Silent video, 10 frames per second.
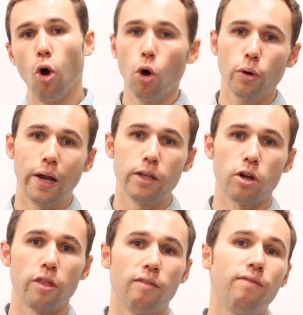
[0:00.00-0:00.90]
Whole grains
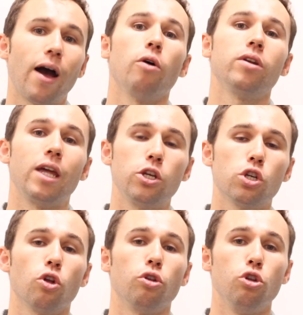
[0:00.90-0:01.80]
are the
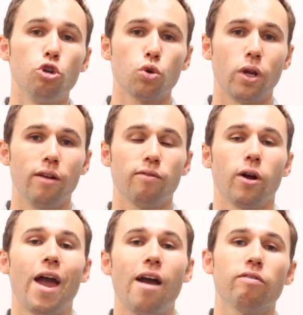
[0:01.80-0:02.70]
foundational nutrient
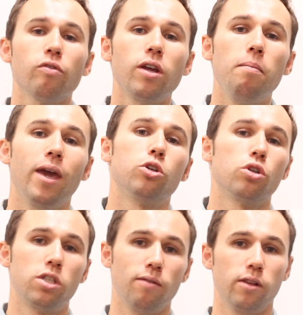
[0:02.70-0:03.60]
for every major
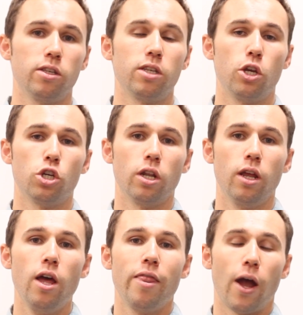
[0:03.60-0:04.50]
civilization
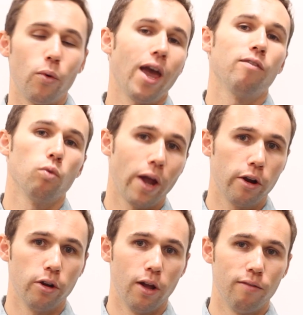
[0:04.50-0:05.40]
that we have a
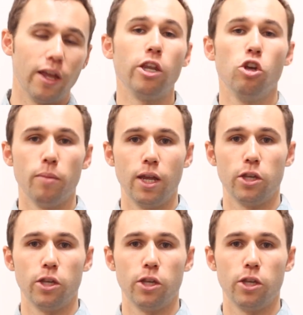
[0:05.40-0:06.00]
record of in human